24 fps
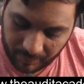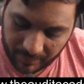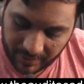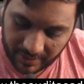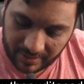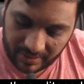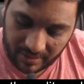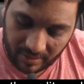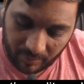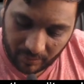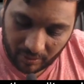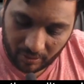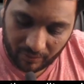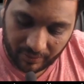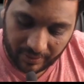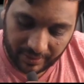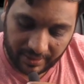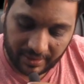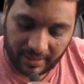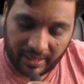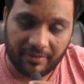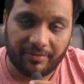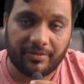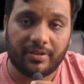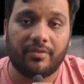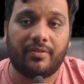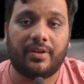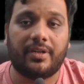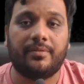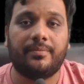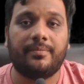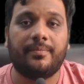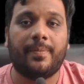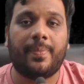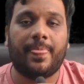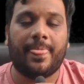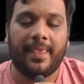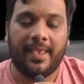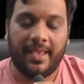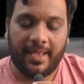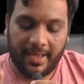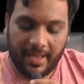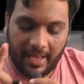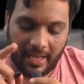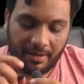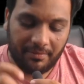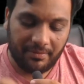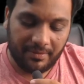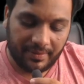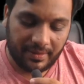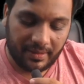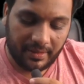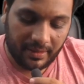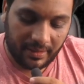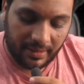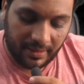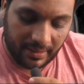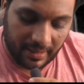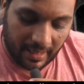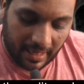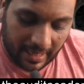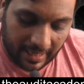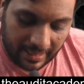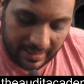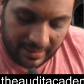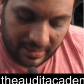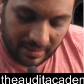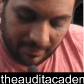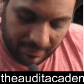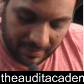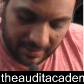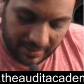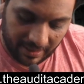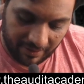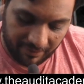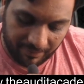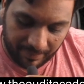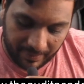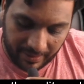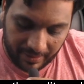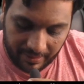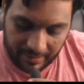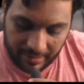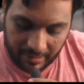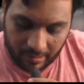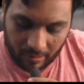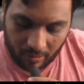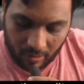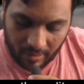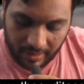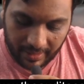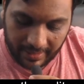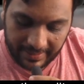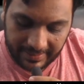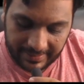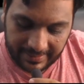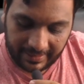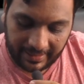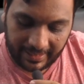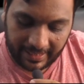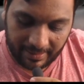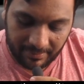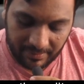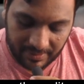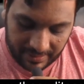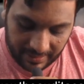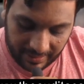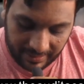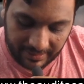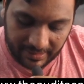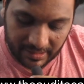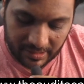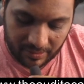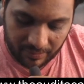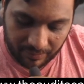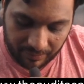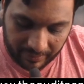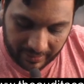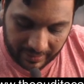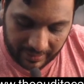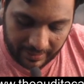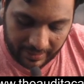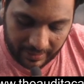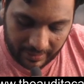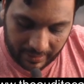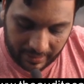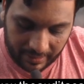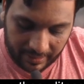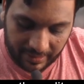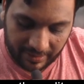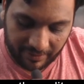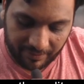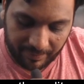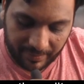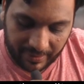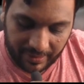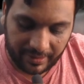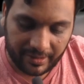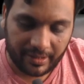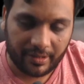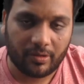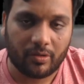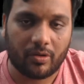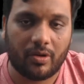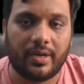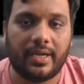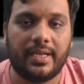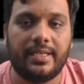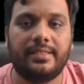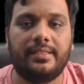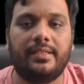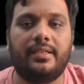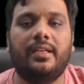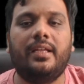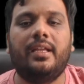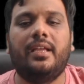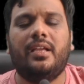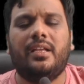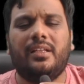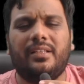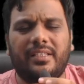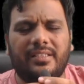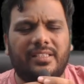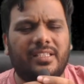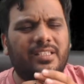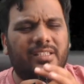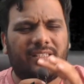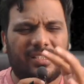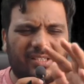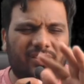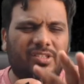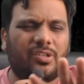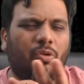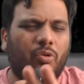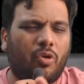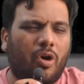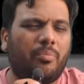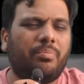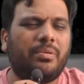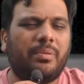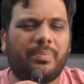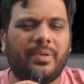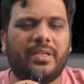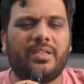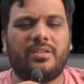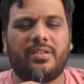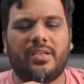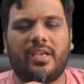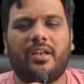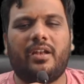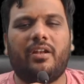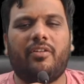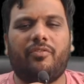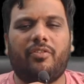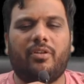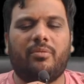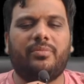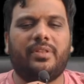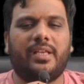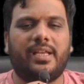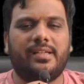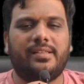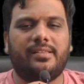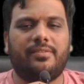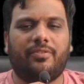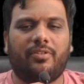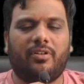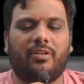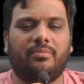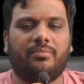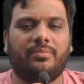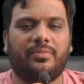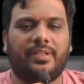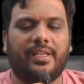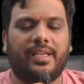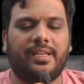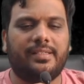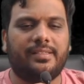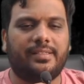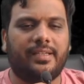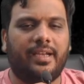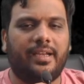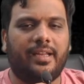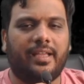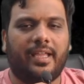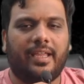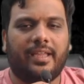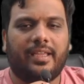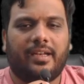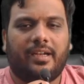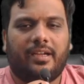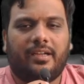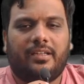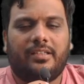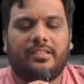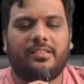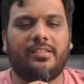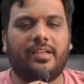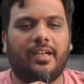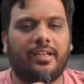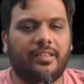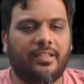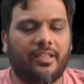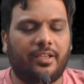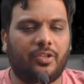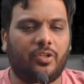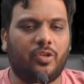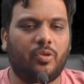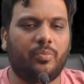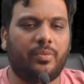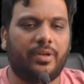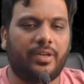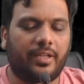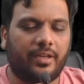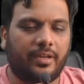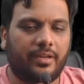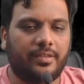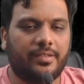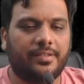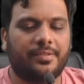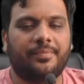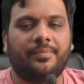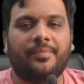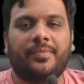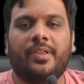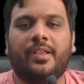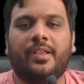page number over here I've given. However, in RTP they've printed wrong answer. I am saying this very clearly. They've printed wrong answer. This is just a copy paste error from their side. I can understand the human errors.